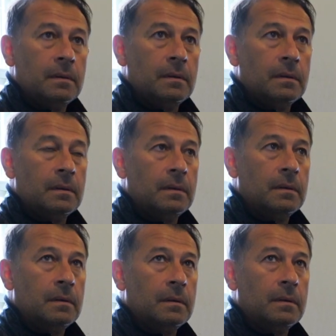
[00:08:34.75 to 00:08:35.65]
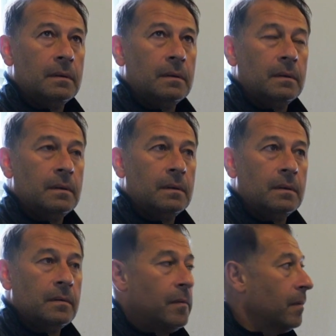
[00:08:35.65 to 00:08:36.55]

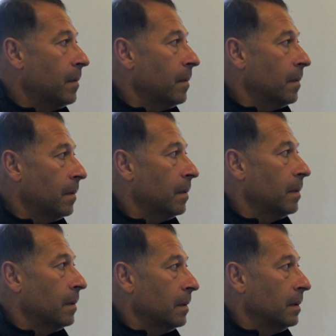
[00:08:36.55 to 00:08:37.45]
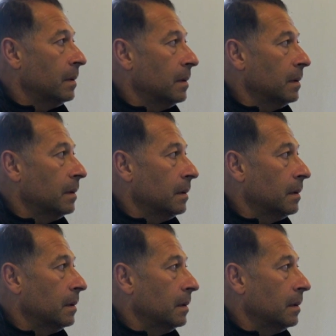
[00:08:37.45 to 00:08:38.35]

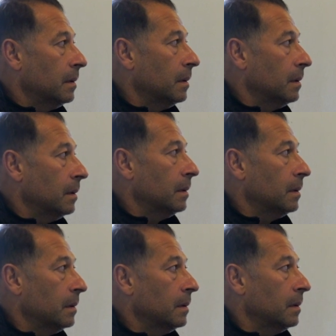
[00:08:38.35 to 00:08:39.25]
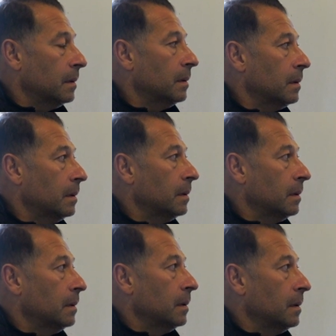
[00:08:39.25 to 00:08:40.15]

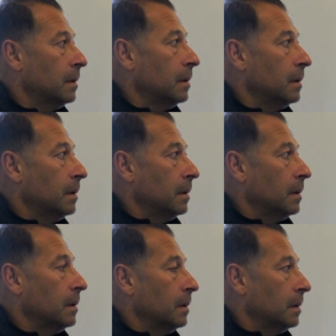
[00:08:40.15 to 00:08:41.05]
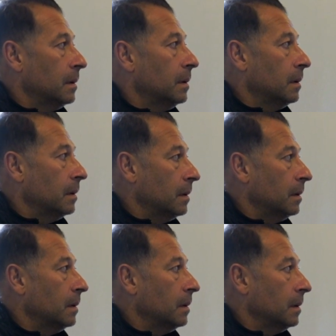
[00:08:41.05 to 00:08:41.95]

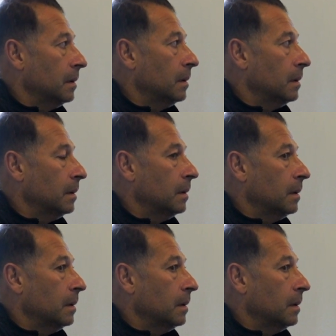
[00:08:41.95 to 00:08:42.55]
No words are spoken by the person on screen.